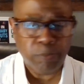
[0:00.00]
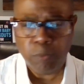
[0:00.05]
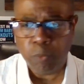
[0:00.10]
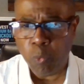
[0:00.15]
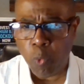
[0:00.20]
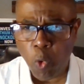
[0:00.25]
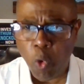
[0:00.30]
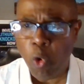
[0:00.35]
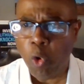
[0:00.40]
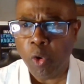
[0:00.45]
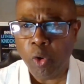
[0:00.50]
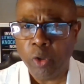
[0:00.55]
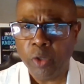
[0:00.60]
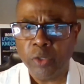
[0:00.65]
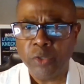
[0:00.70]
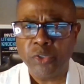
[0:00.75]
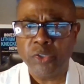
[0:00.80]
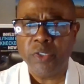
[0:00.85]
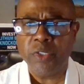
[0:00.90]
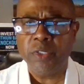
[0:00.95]

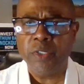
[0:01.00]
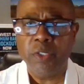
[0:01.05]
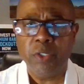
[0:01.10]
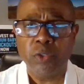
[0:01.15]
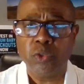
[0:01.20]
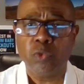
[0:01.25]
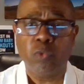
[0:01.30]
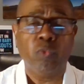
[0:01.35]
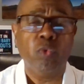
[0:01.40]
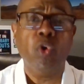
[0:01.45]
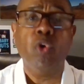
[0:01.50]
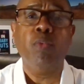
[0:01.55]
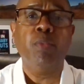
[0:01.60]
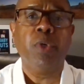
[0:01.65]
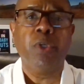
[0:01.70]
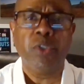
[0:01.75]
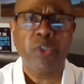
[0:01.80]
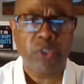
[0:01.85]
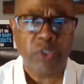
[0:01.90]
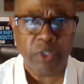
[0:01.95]
wars, and there's
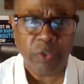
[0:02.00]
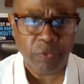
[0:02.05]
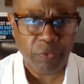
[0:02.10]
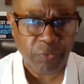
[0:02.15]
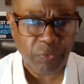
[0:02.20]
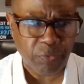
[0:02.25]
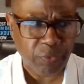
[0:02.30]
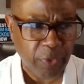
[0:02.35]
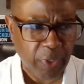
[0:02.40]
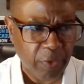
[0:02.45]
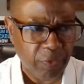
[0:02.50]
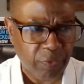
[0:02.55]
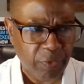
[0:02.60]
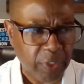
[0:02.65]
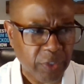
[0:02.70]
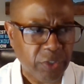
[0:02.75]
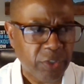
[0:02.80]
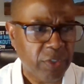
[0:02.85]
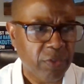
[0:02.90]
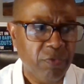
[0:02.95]
rumors of
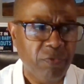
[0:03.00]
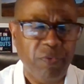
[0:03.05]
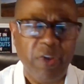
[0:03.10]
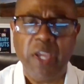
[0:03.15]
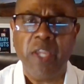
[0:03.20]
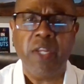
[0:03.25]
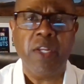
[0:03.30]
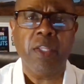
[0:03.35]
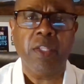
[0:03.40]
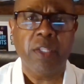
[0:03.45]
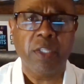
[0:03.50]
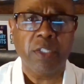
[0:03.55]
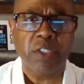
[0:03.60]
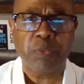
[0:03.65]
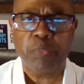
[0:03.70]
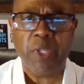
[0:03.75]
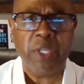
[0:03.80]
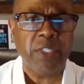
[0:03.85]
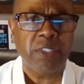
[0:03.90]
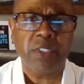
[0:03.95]
us invading this
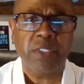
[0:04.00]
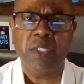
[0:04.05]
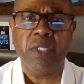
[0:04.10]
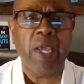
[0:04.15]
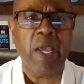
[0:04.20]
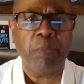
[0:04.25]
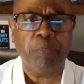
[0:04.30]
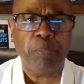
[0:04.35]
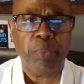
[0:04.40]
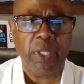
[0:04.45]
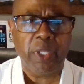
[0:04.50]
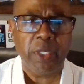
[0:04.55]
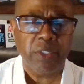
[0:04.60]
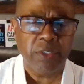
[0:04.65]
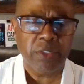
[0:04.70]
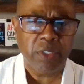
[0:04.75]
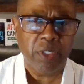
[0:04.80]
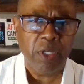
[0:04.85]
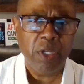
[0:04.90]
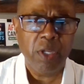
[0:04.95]
place and that
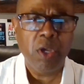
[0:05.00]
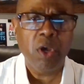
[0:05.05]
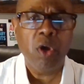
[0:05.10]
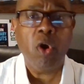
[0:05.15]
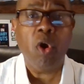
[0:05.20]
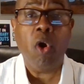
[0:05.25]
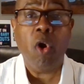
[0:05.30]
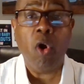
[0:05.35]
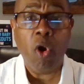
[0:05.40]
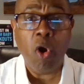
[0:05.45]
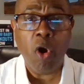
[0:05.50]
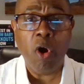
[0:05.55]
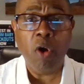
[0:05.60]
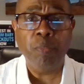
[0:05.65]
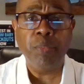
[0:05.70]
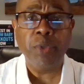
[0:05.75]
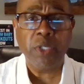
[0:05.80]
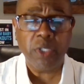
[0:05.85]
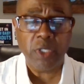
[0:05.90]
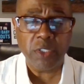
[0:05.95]
place, all
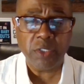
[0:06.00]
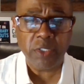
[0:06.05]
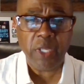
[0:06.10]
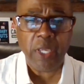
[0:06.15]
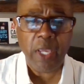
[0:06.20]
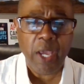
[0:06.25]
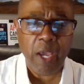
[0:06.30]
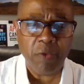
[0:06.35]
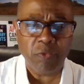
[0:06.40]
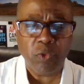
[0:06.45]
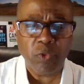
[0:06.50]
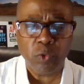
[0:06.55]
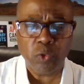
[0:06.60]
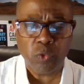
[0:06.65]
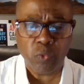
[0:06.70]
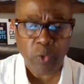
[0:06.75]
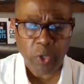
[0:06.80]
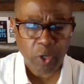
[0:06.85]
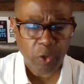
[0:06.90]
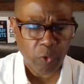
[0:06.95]
because they have those
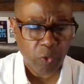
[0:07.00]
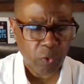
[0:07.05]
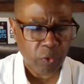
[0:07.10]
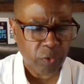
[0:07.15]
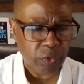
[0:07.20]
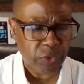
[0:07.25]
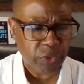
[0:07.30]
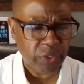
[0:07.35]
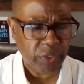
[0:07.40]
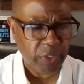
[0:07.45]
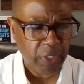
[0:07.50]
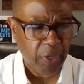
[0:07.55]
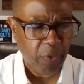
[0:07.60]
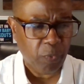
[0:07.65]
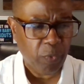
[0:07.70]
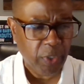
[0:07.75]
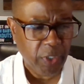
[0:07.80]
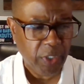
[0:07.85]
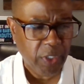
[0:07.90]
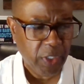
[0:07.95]
rare earths
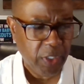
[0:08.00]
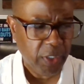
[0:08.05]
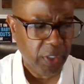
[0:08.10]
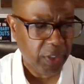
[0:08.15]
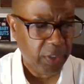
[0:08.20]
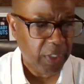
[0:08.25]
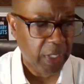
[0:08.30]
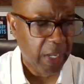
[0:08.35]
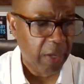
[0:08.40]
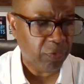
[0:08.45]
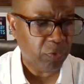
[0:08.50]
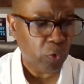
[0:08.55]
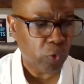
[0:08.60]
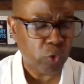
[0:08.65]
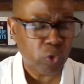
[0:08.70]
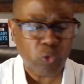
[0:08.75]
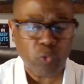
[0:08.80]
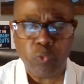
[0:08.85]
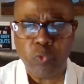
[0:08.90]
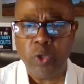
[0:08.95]
that we need. They have
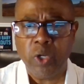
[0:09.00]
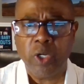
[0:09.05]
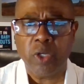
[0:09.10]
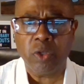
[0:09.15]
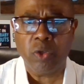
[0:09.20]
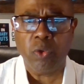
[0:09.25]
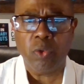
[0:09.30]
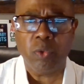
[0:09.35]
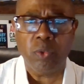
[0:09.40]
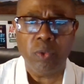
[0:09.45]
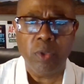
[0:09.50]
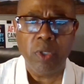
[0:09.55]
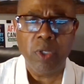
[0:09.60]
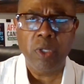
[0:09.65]
those critical